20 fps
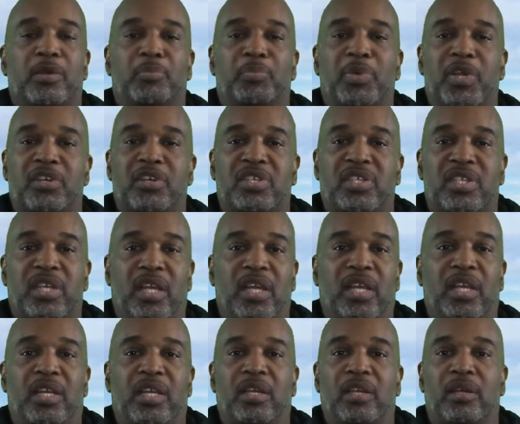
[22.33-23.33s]
Pierce
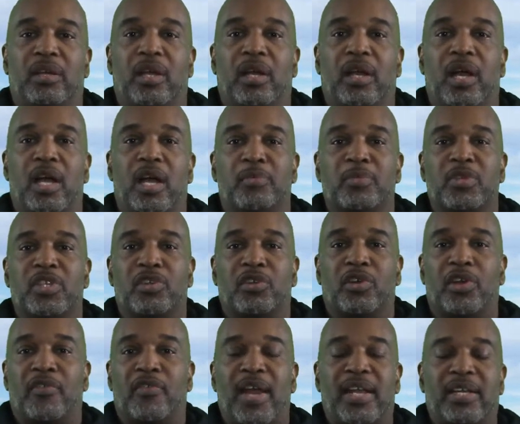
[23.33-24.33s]
City,
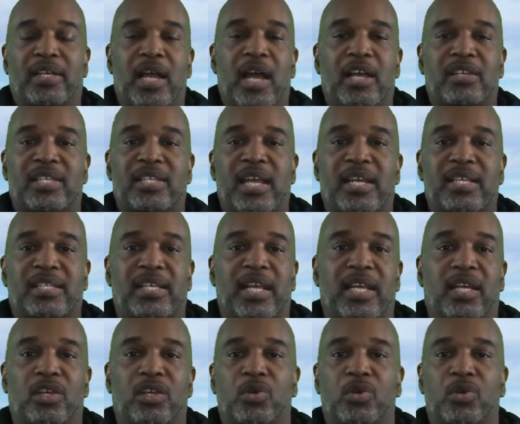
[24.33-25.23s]
Missouri, right outside of St.